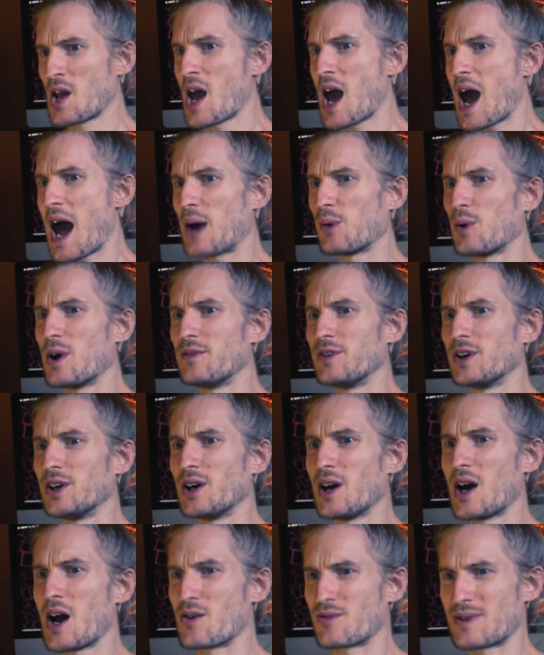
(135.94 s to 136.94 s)

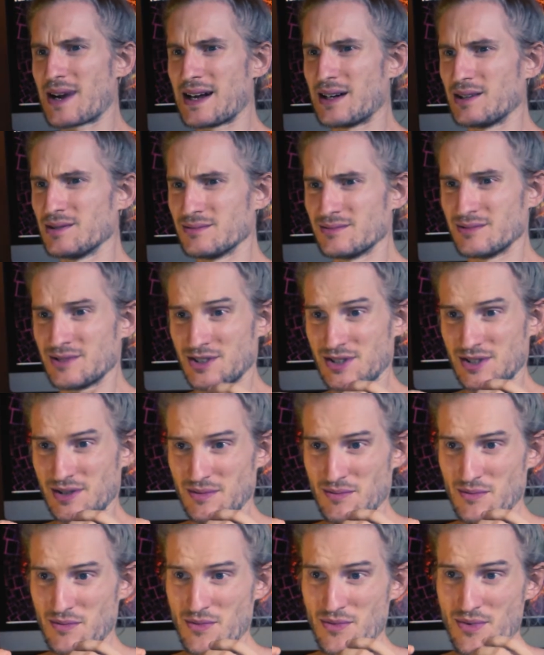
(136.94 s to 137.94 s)
However, around
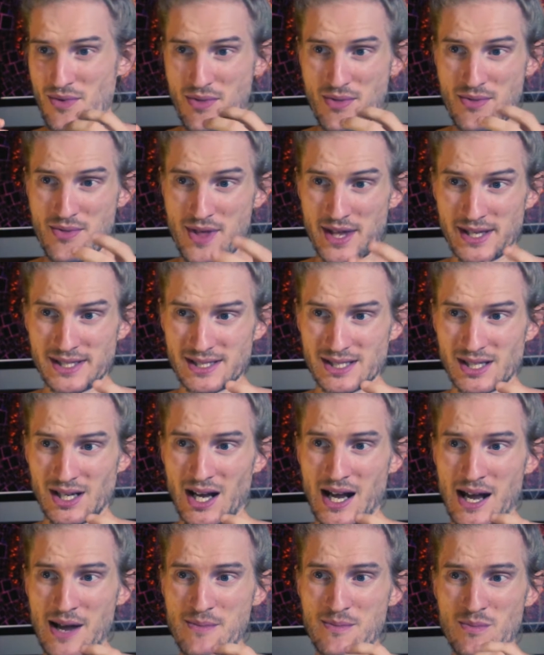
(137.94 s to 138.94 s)
this
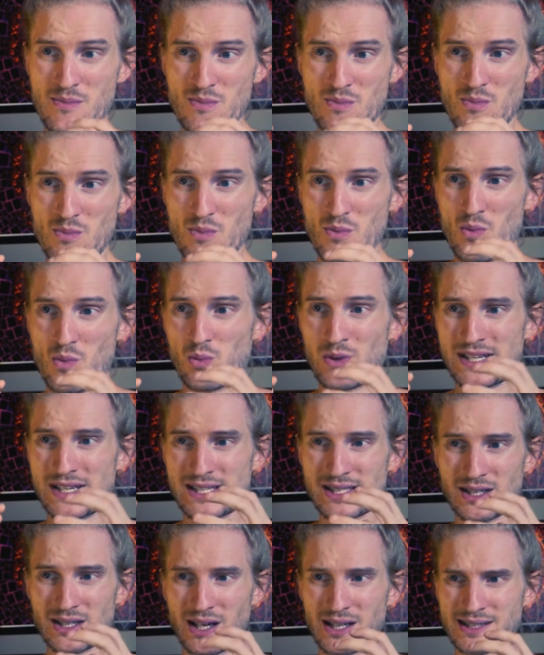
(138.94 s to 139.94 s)
time, we
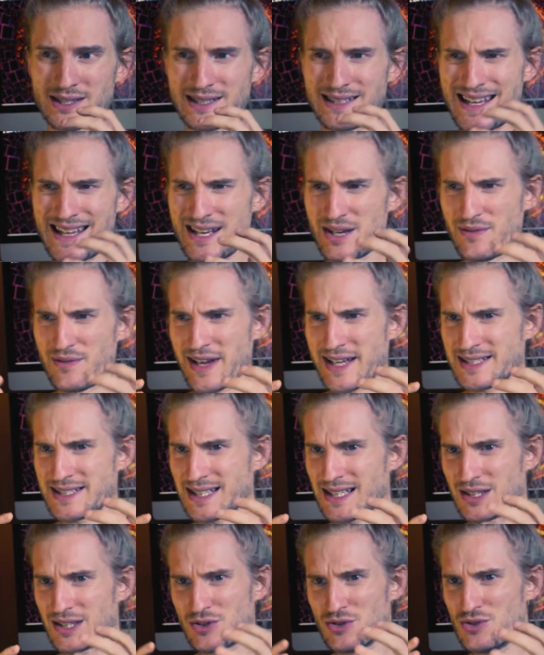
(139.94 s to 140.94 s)
started
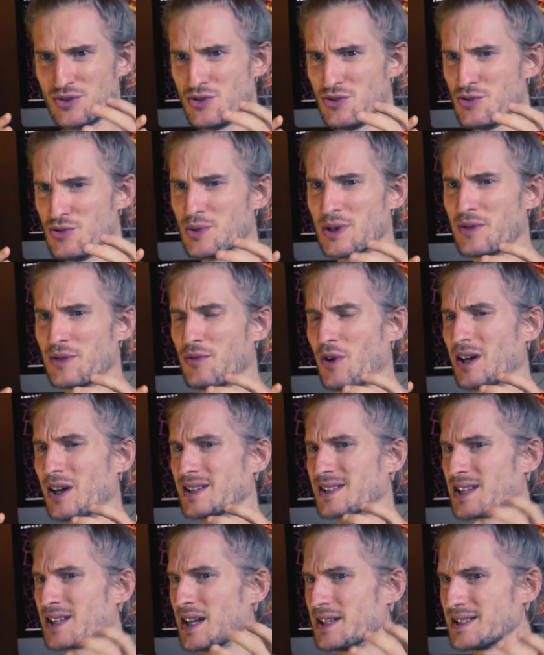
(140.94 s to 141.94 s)
innovating new and
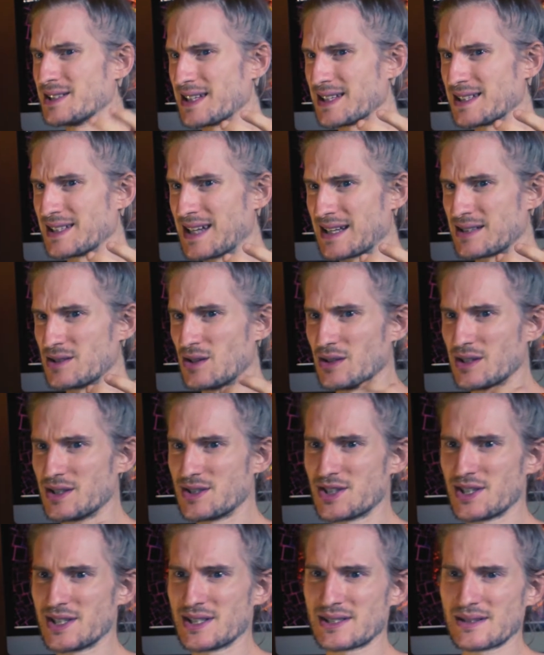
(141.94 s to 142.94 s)
advanced hunting
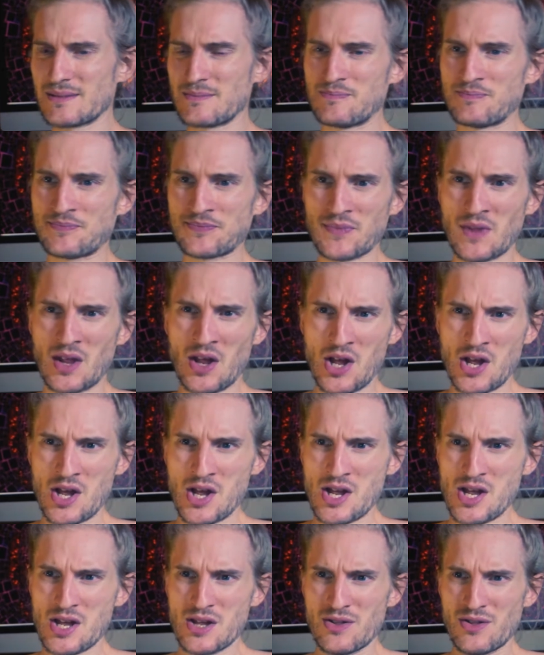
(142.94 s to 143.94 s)
technologies.
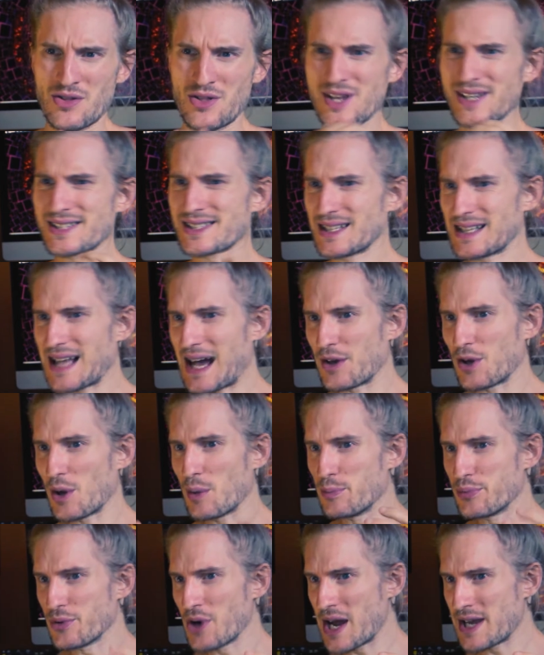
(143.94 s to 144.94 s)
This allowed our
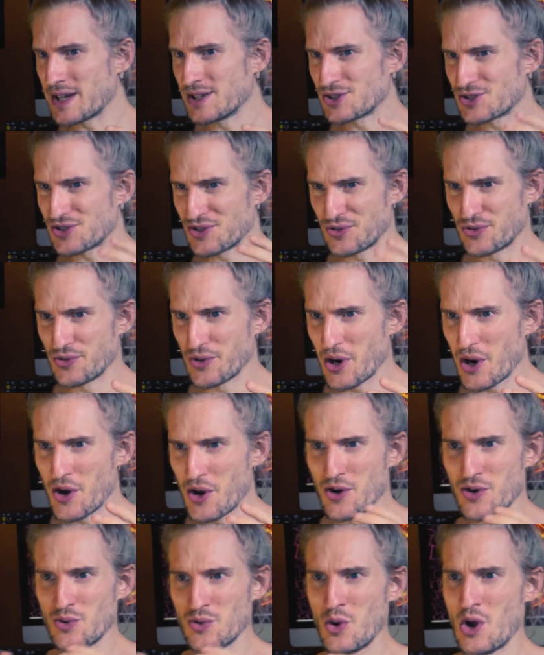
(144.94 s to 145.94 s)
brains to
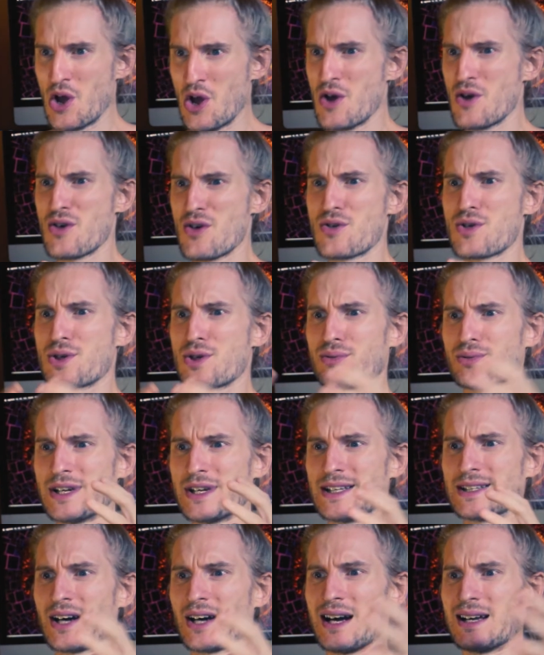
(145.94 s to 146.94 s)
grow
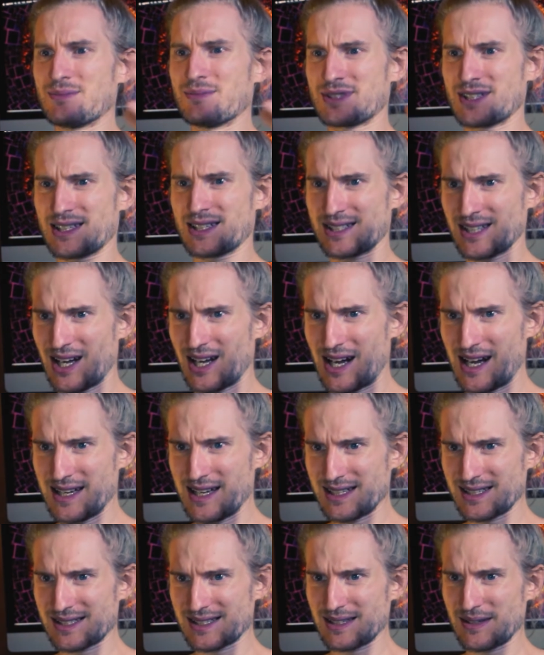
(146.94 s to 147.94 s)
3 times the
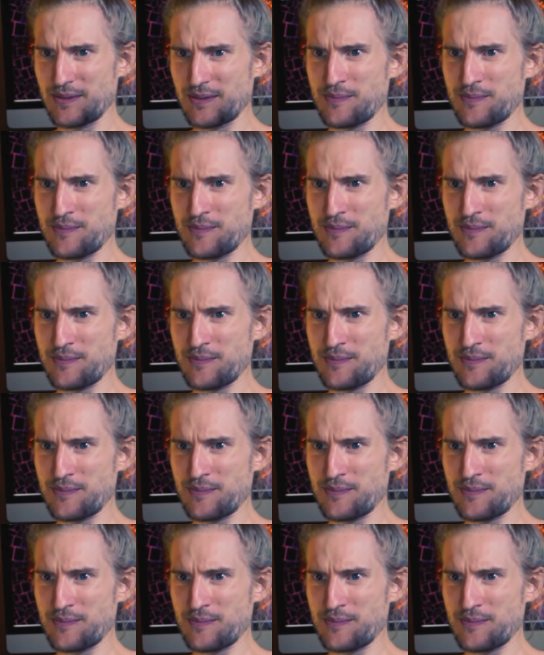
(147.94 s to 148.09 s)
size,